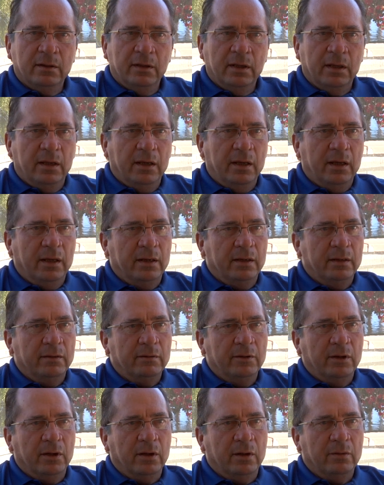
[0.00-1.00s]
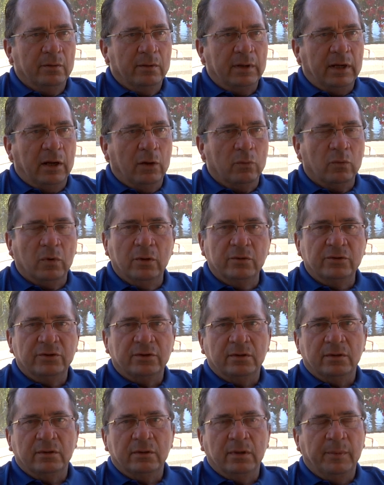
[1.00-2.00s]
And you know, Al
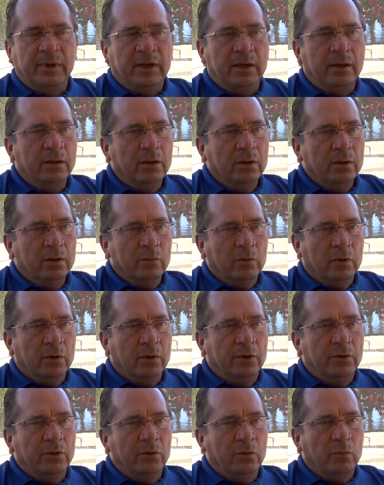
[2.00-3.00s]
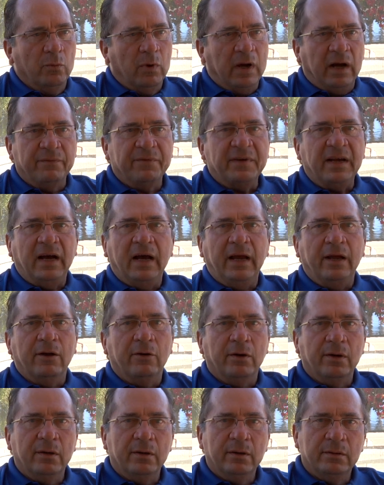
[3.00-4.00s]
Rosen, I mean, we're going to do Ralph
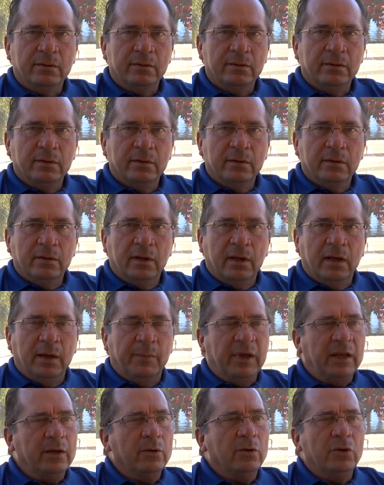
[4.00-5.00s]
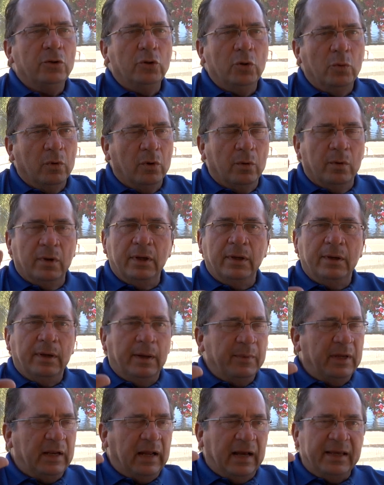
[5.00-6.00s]
Kiner. I
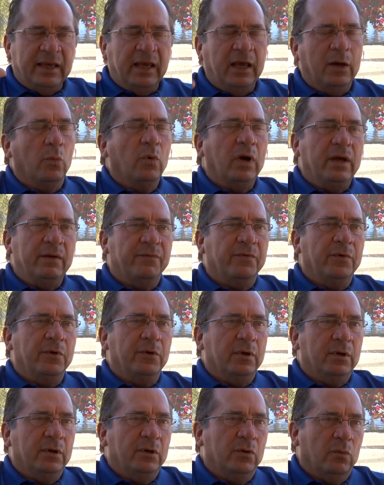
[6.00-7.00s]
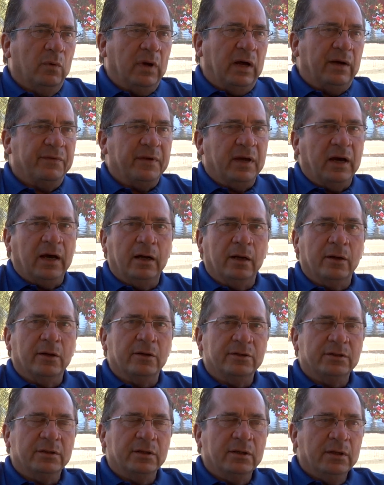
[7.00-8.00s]
mean, I can't wait for you to do Ralph Kiner,
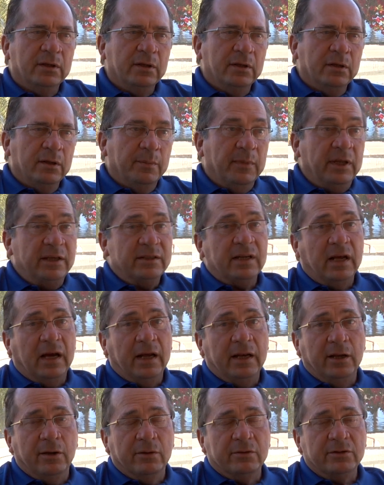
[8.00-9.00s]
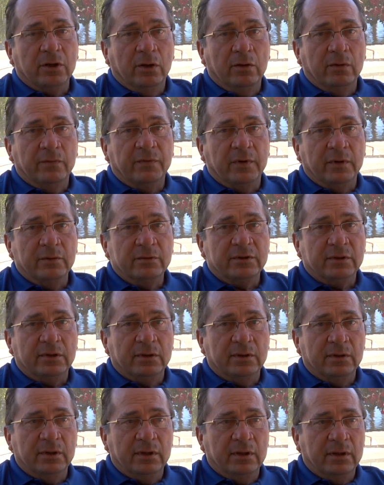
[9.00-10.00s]
because he's 90 years old, folks,
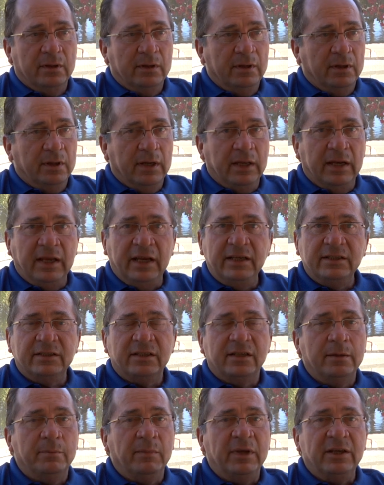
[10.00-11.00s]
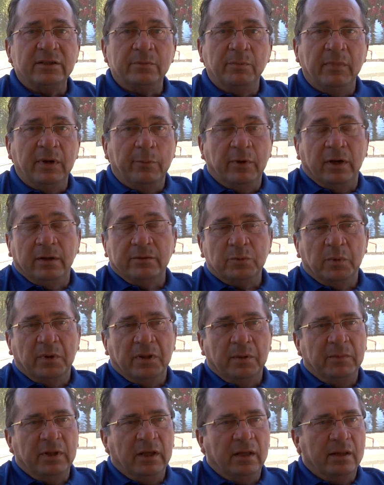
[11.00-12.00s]
and his memory, I was
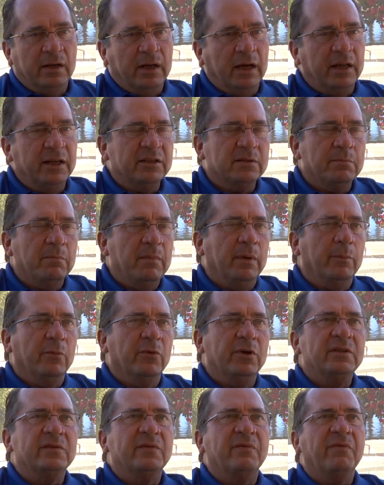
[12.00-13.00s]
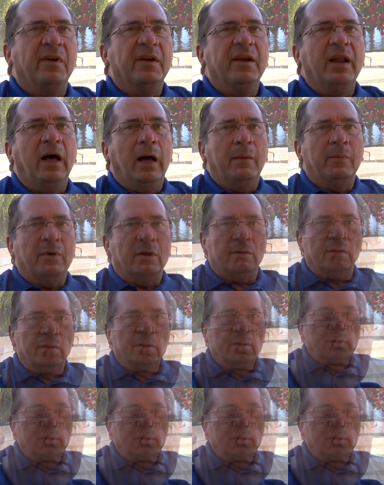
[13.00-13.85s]
with him the other night, his memory is phenomenal.